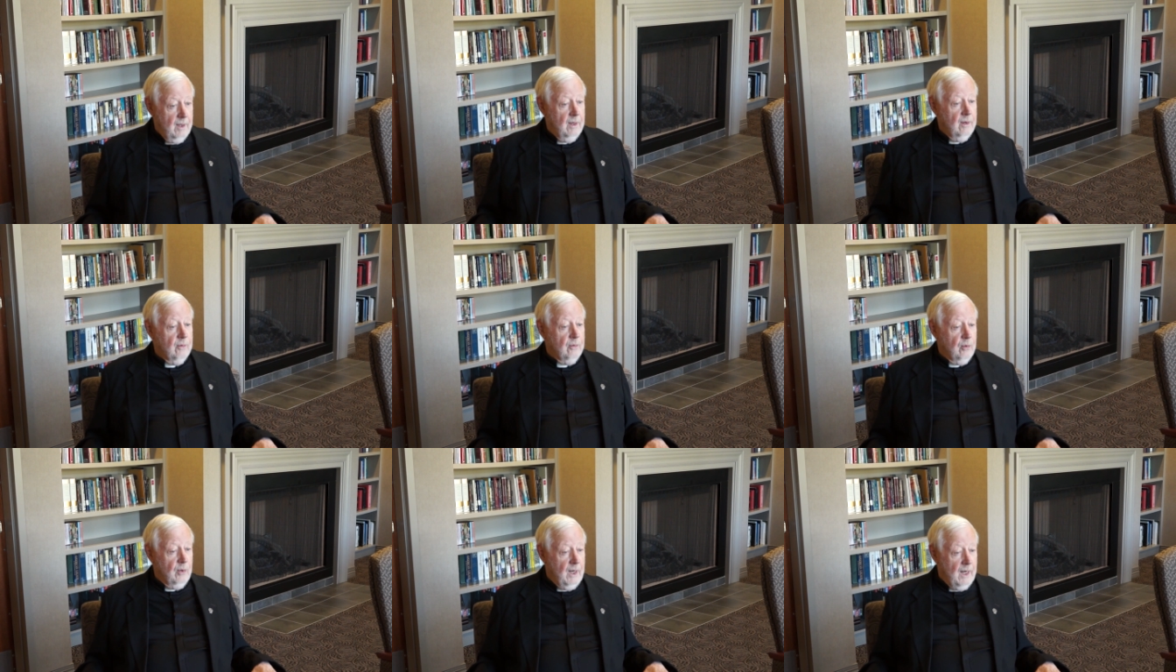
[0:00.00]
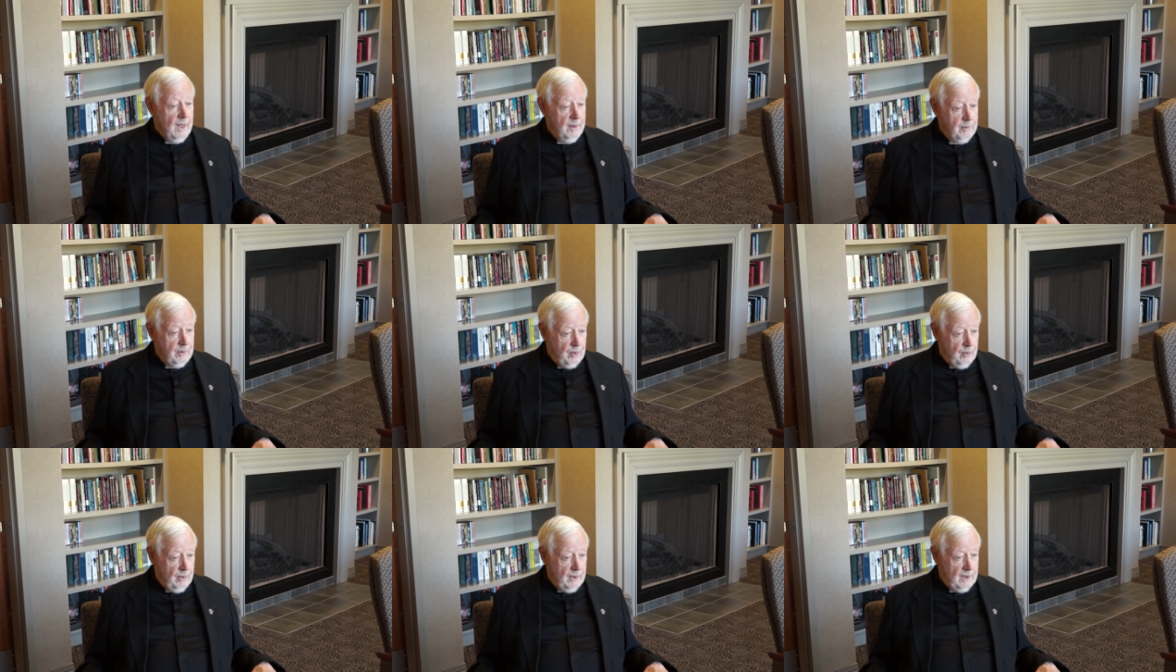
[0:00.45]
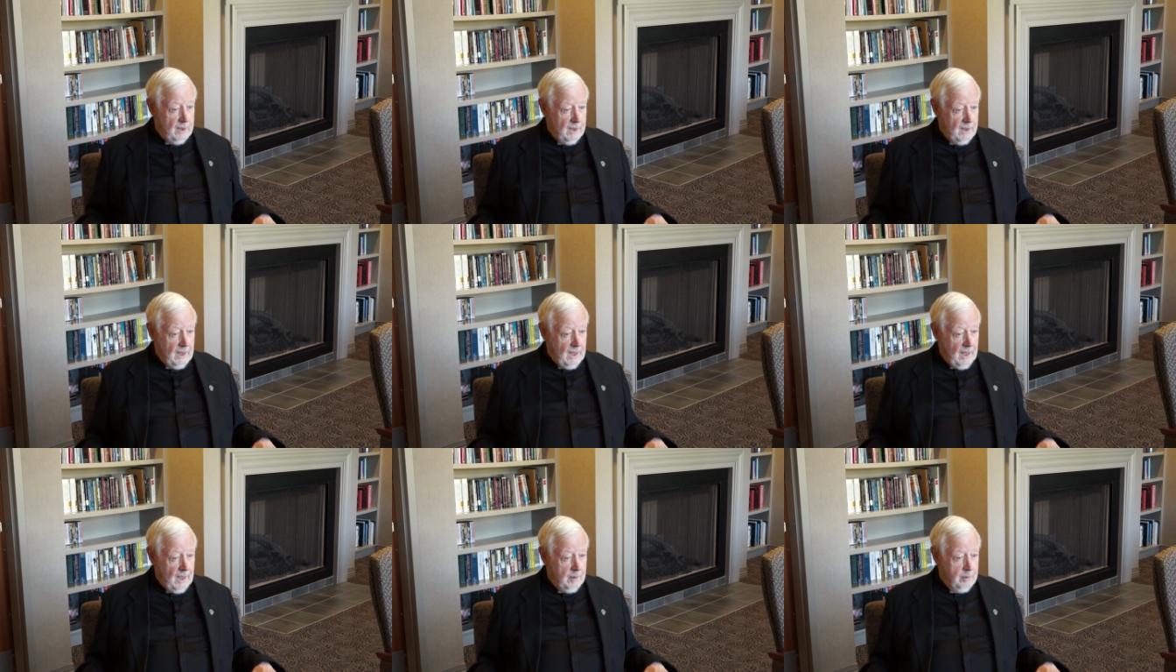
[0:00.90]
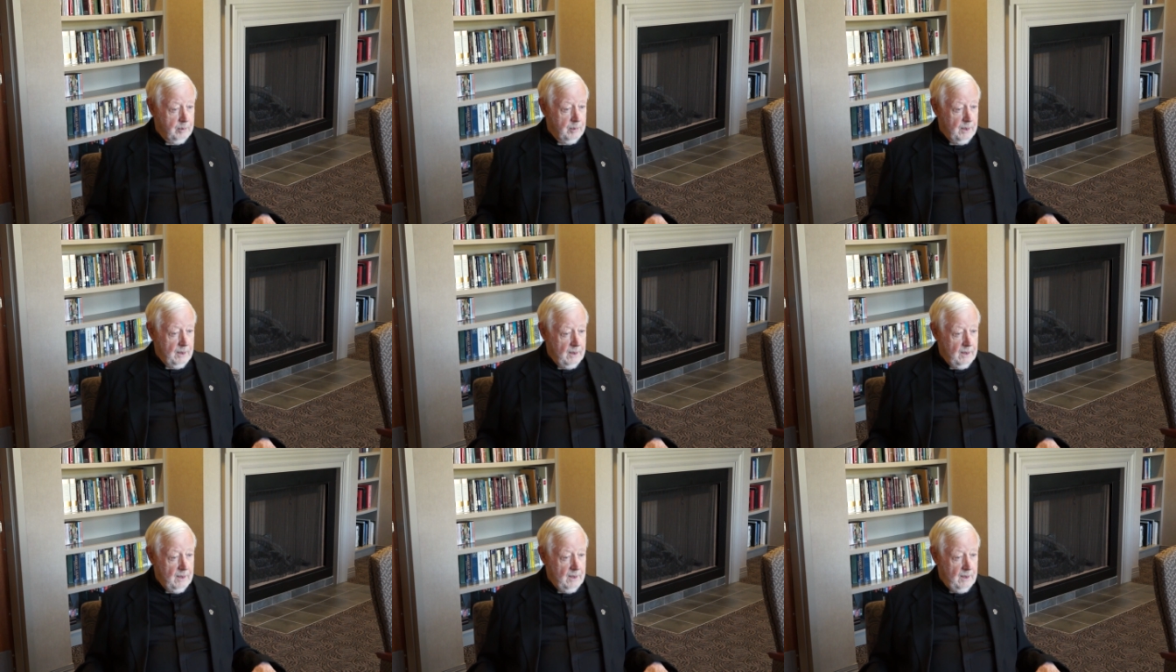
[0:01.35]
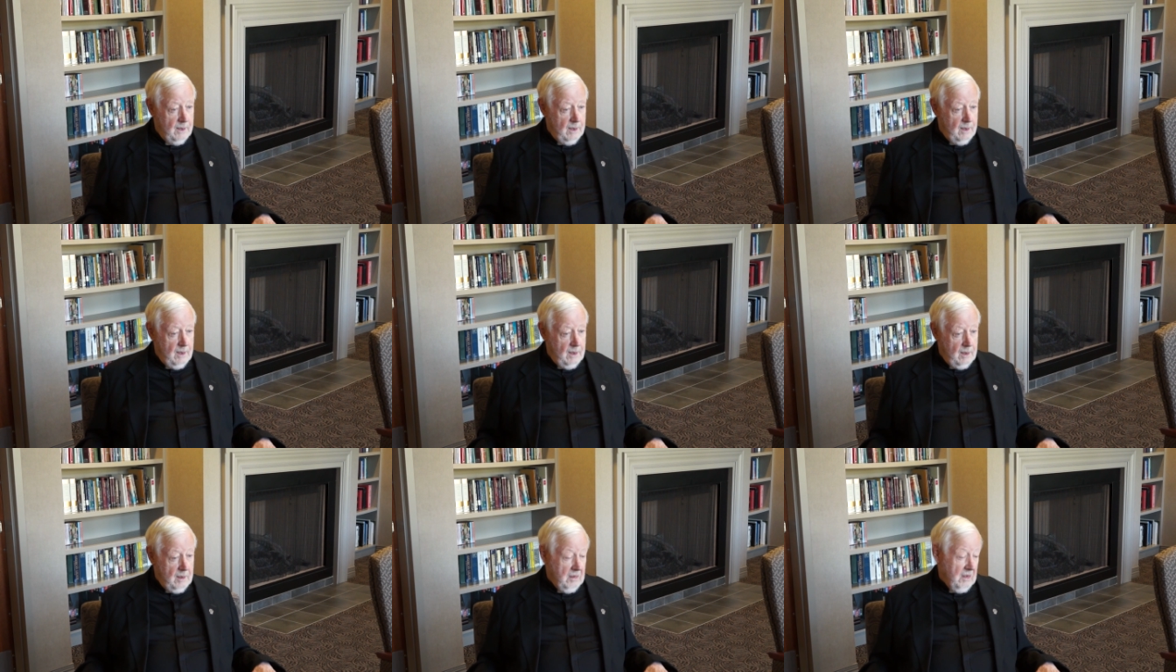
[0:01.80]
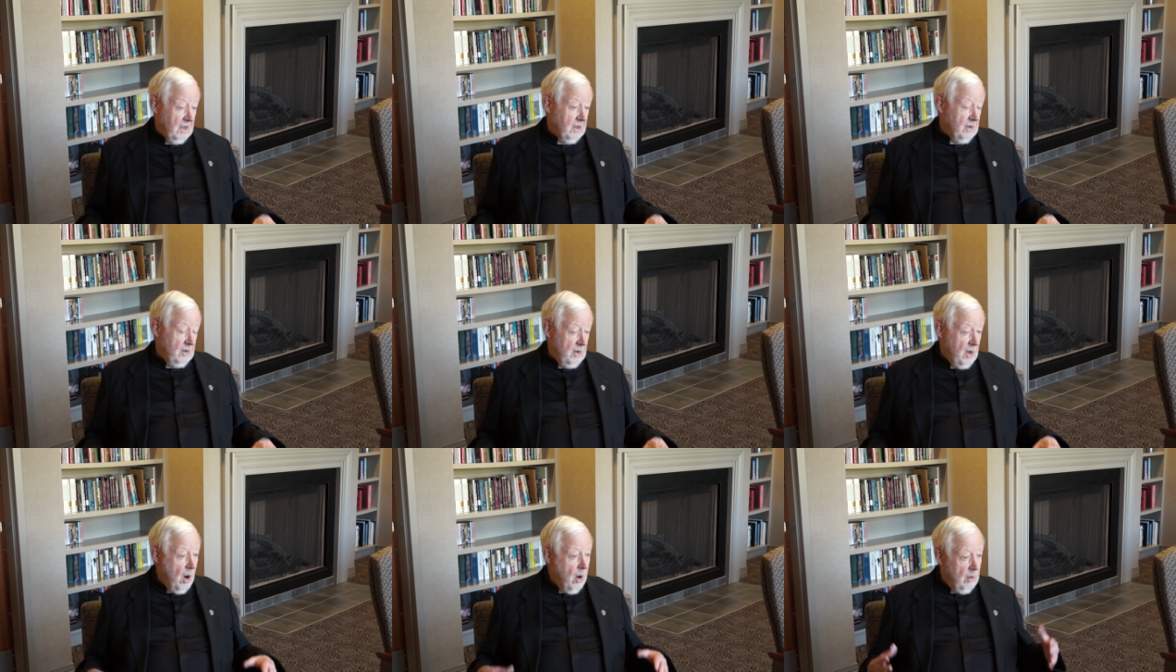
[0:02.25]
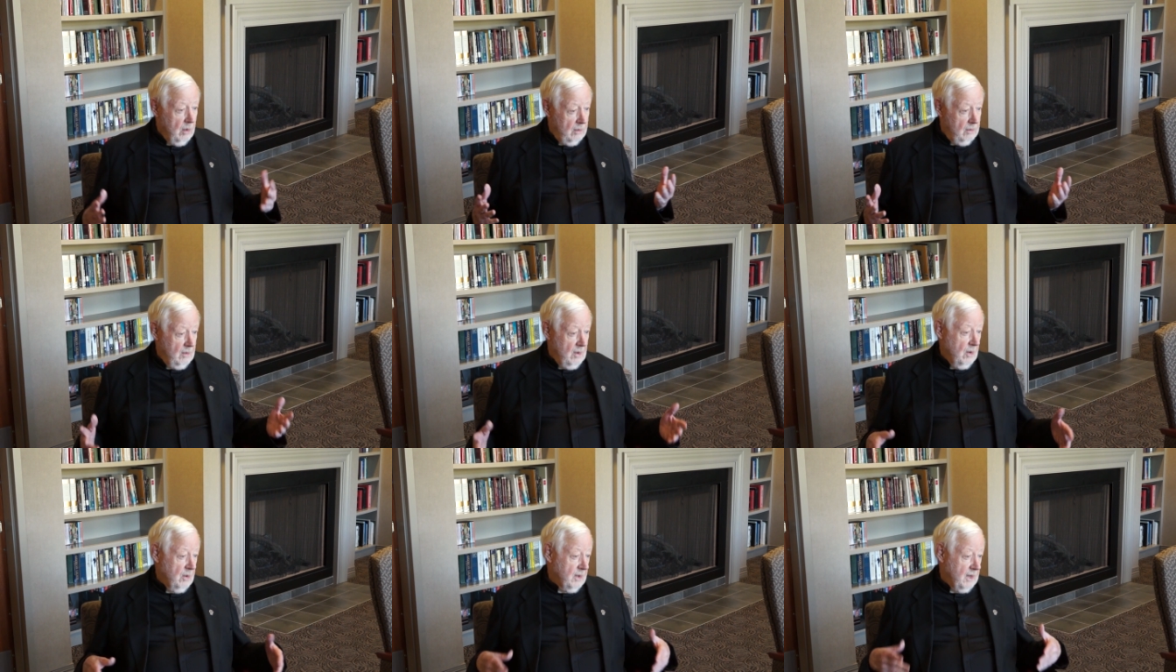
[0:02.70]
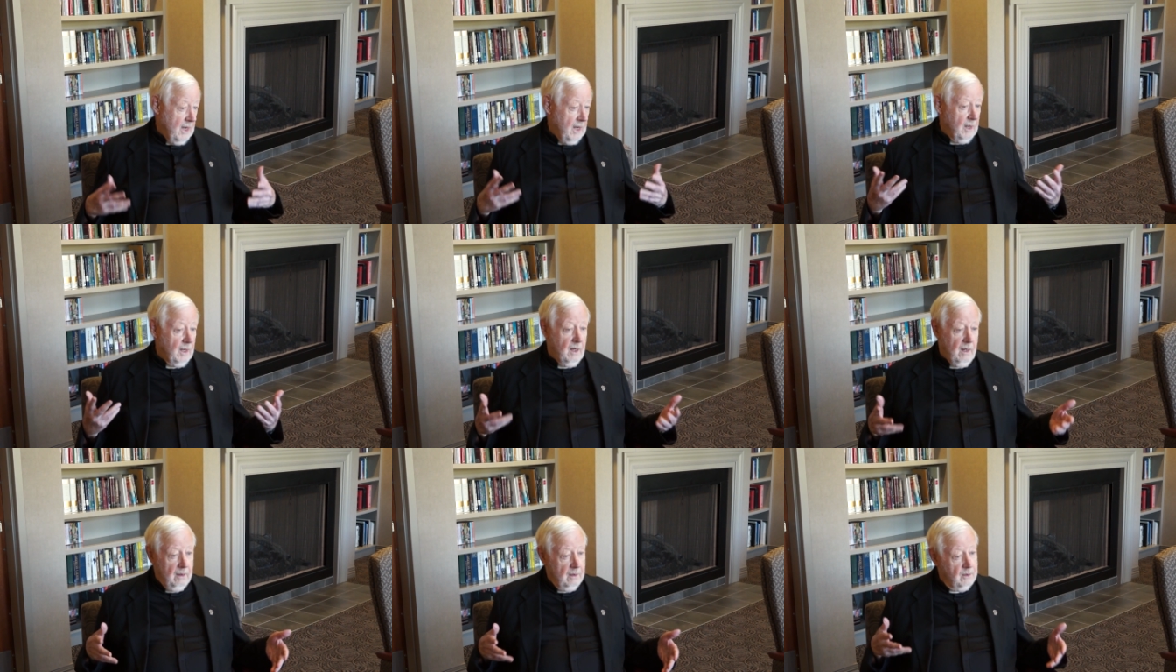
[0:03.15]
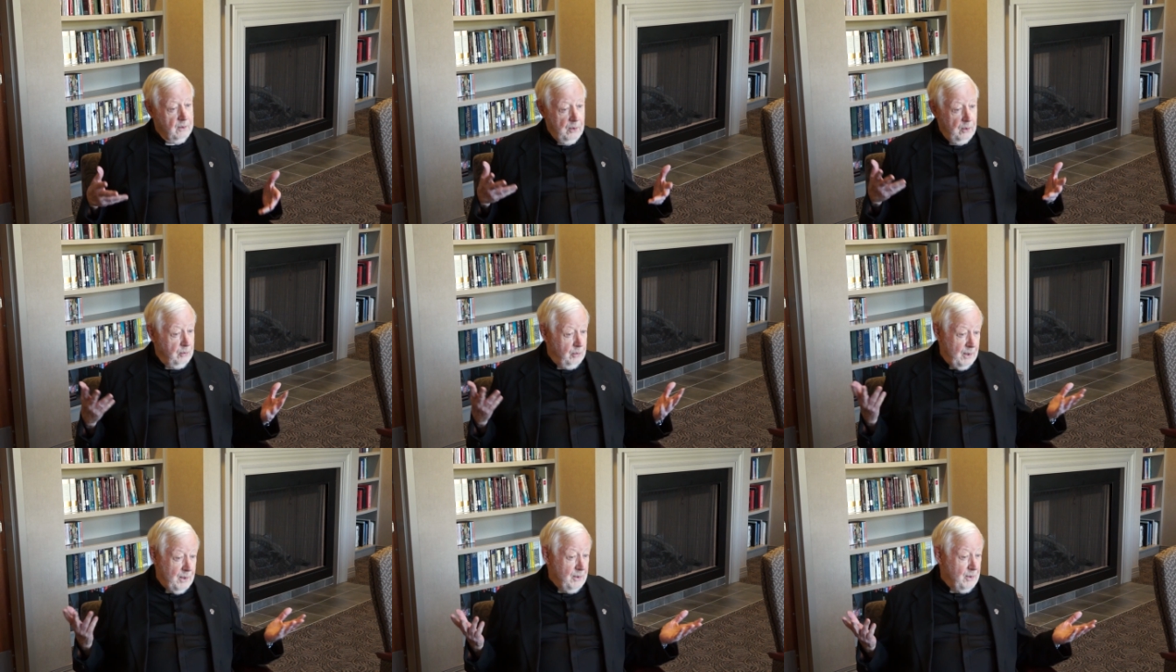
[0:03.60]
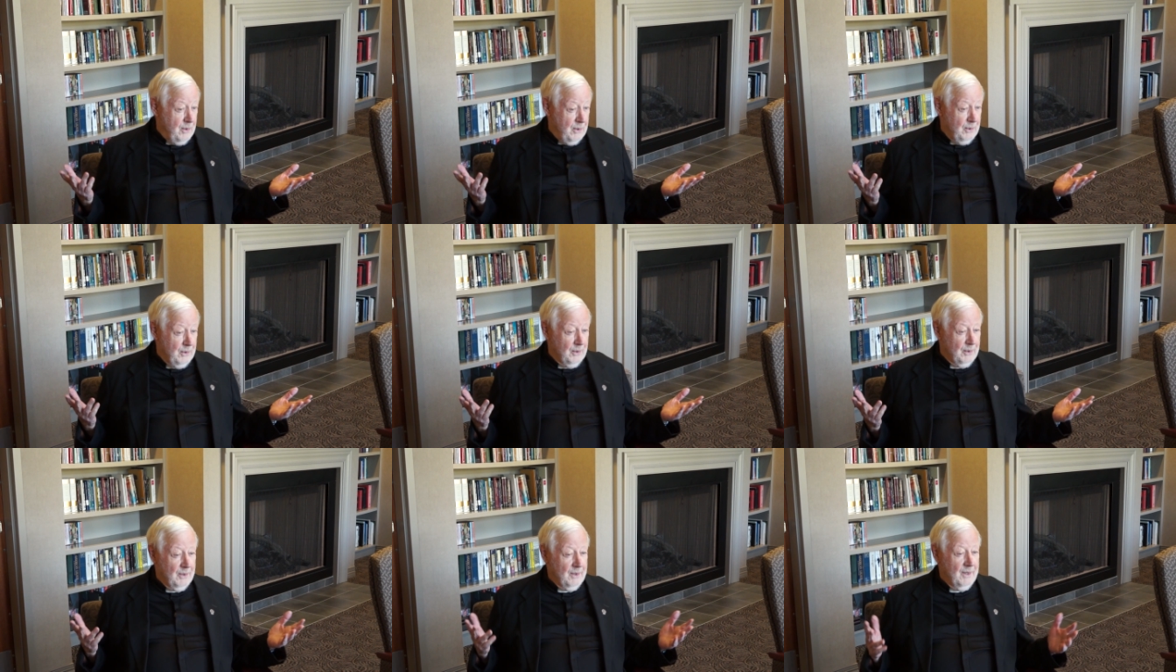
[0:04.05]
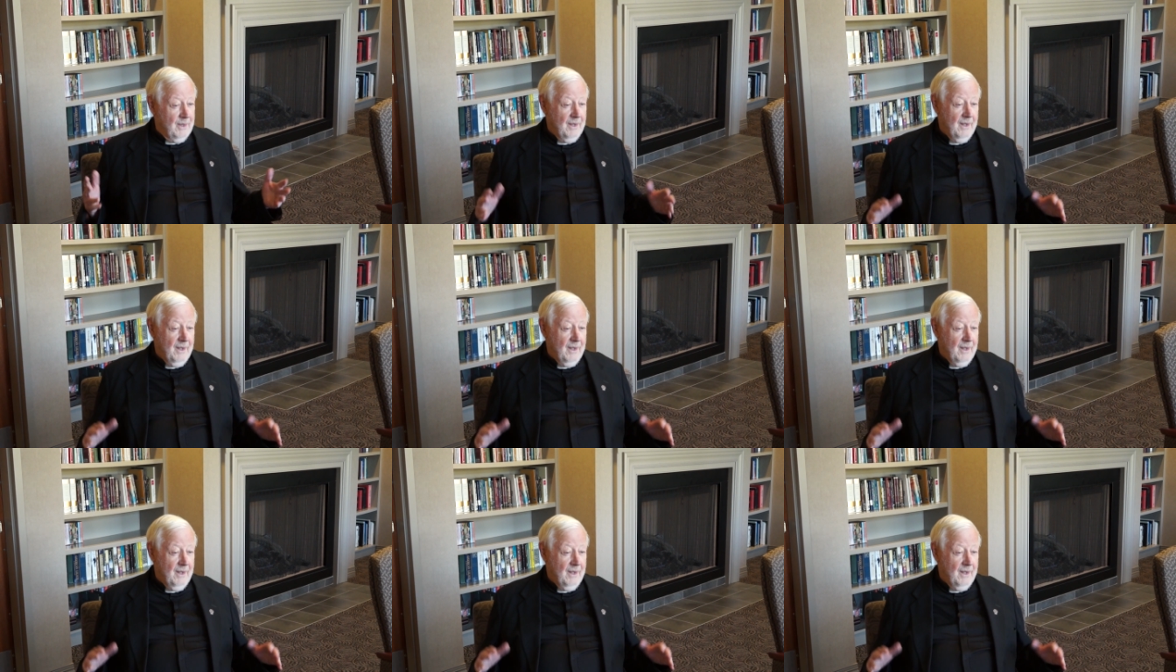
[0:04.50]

So I'm going to Cape." And I said, "Oh, okay, I'll go with you."